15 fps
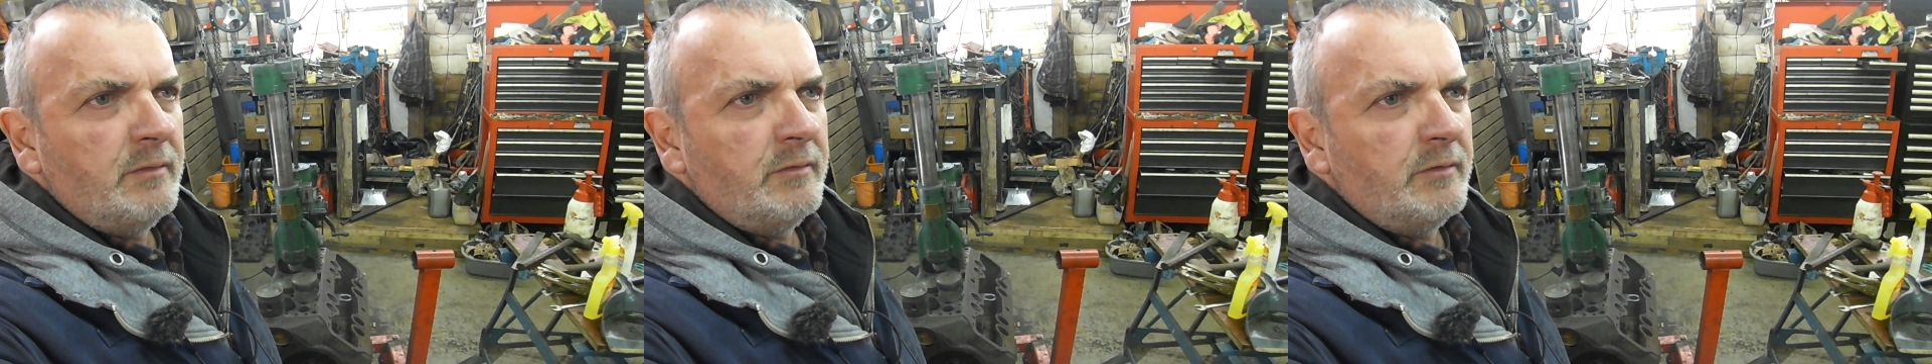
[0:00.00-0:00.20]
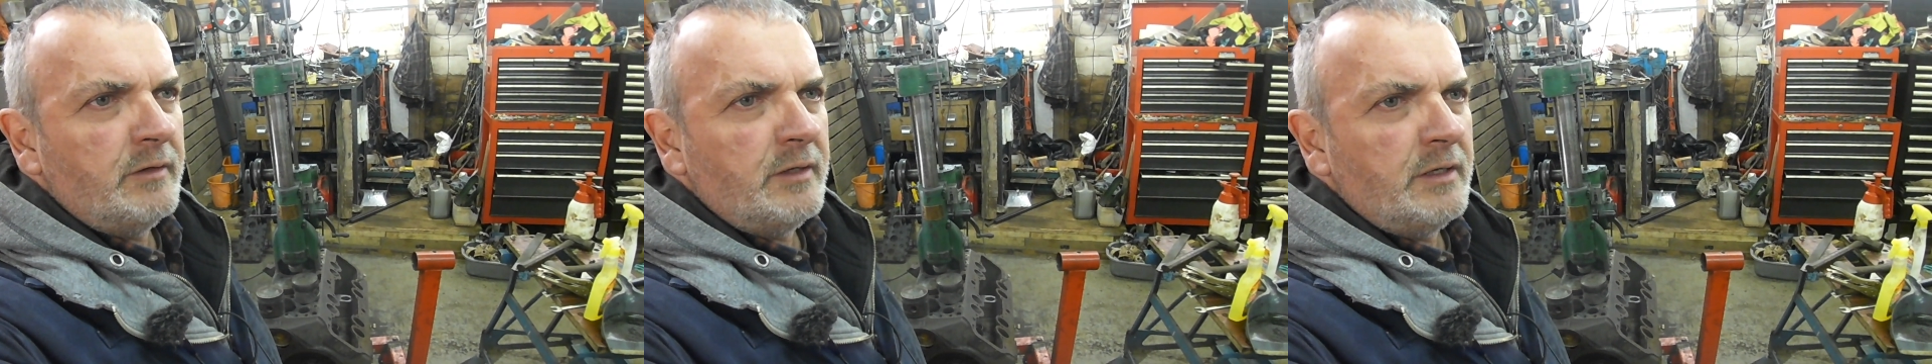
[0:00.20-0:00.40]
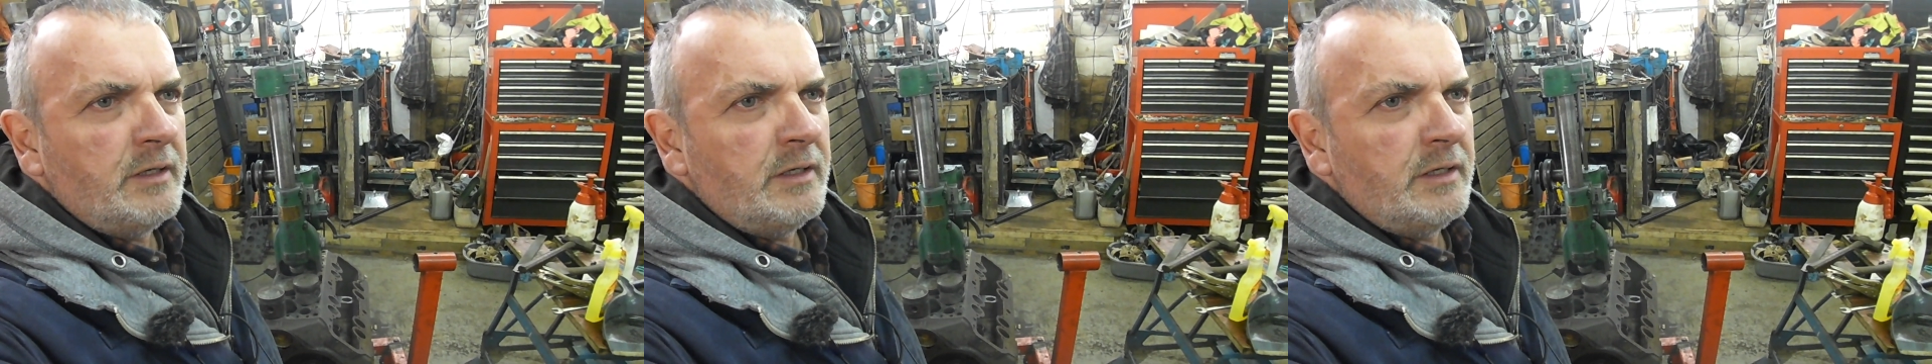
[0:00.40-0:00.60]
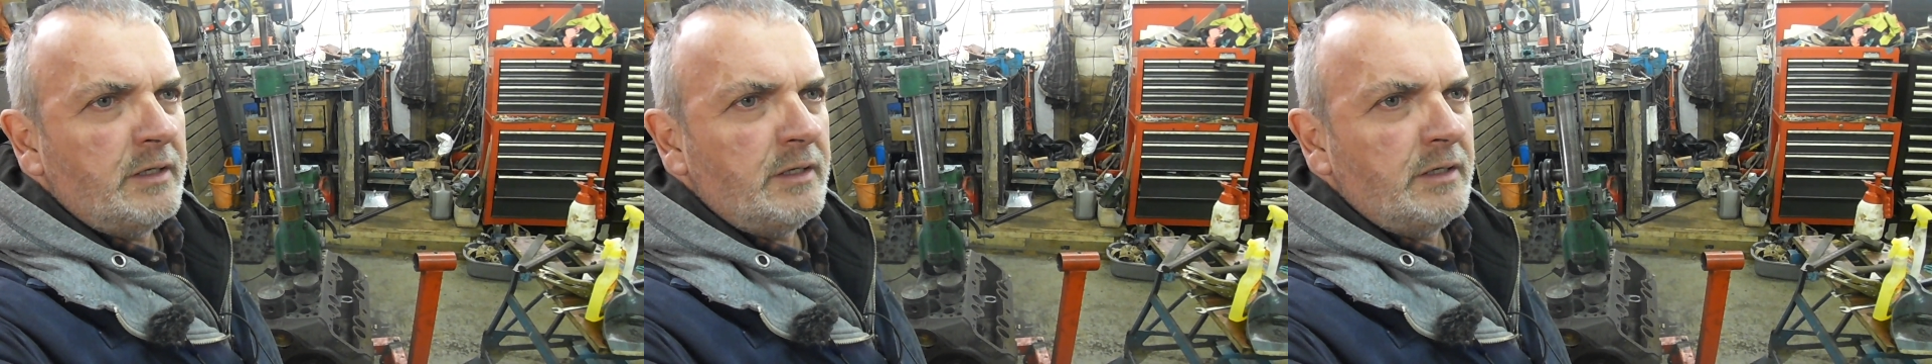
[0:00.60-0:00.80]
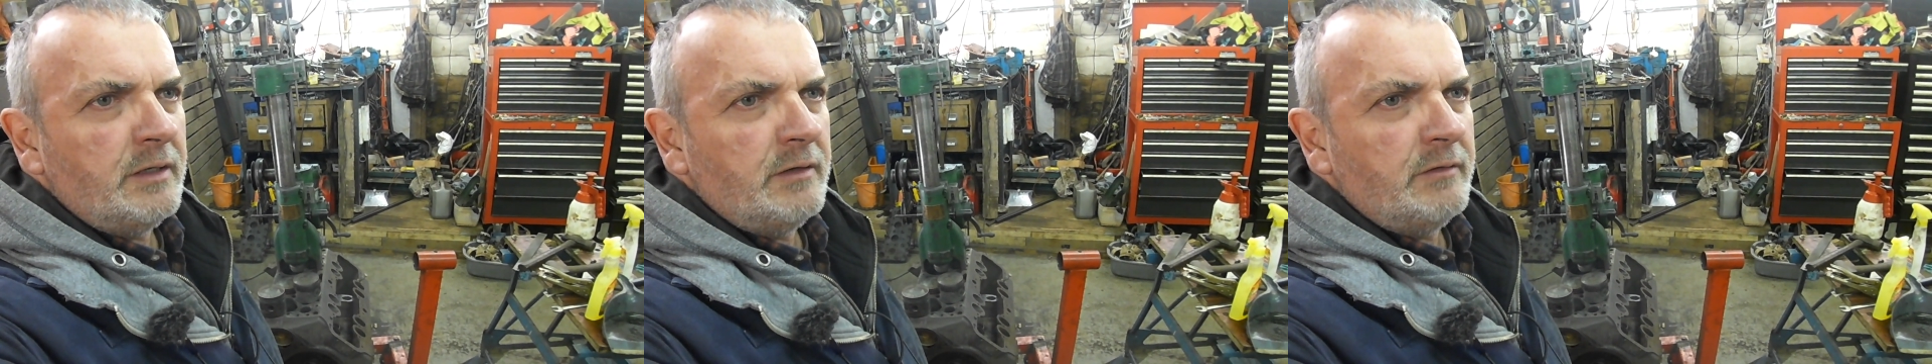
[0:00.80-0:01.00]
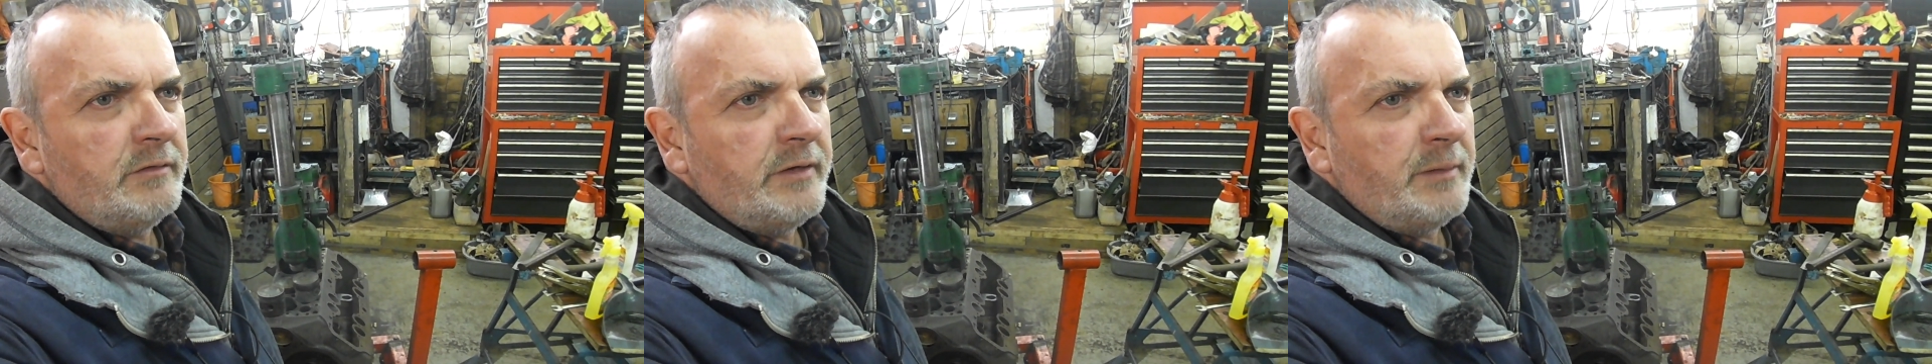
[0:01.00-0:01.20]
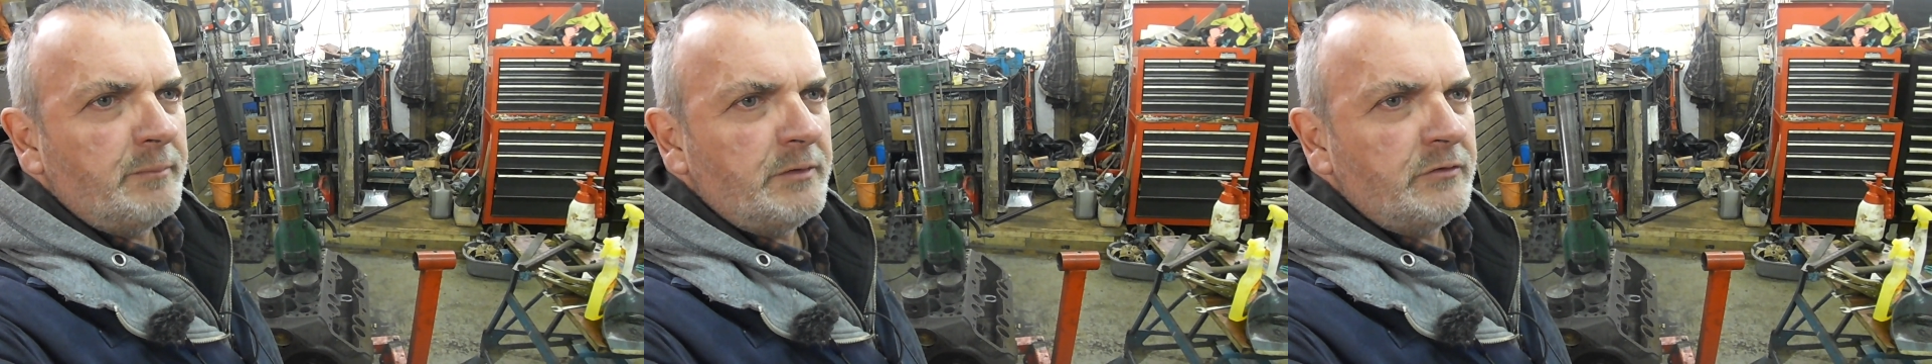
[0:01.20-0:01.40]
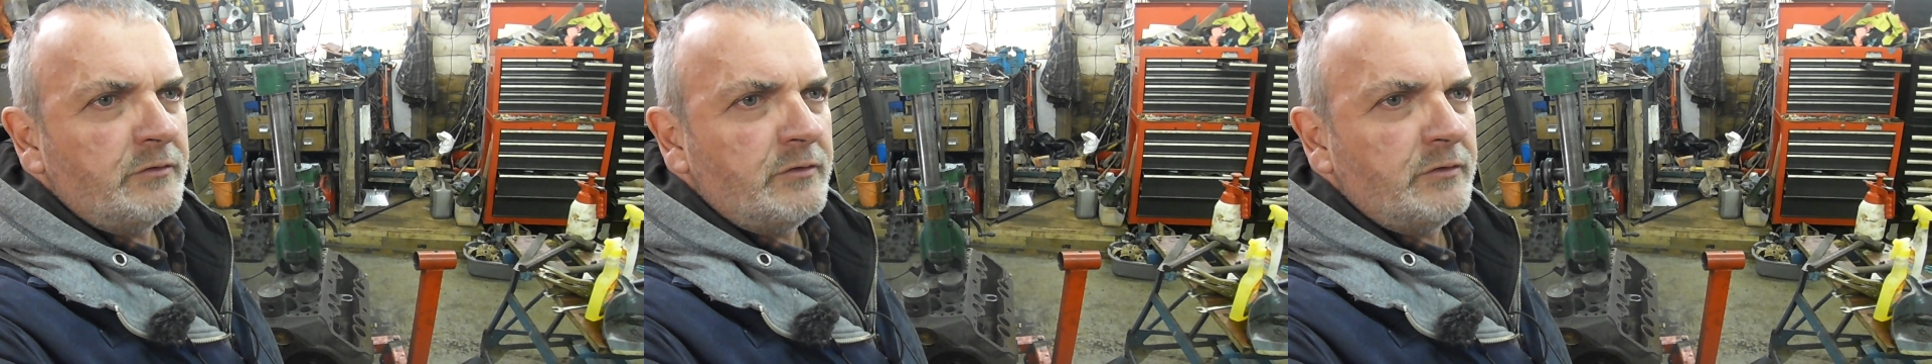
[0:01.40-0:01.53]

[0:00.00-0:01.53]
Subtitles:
the damage